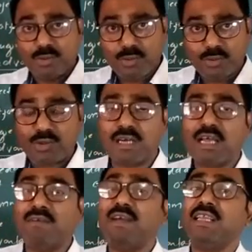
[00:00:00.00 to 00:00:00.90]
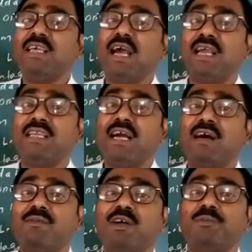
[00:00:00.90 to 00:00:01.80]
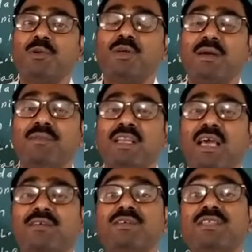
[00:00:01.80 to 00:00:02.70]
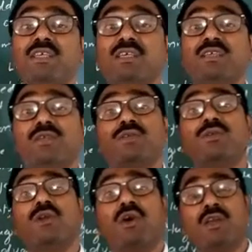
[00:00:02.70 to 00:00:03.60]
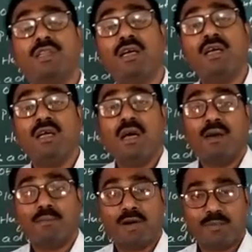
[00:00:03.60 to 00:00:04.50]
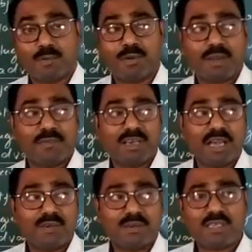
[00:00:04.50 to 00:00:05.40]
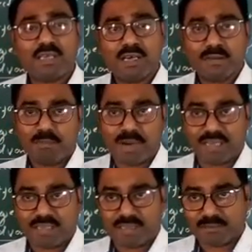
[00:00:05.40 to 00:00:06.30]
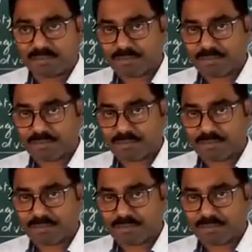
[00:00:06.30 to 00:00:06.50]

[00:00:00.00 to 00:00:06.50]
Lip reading: do not have any idea about programming language, he can also learn the programming language Python.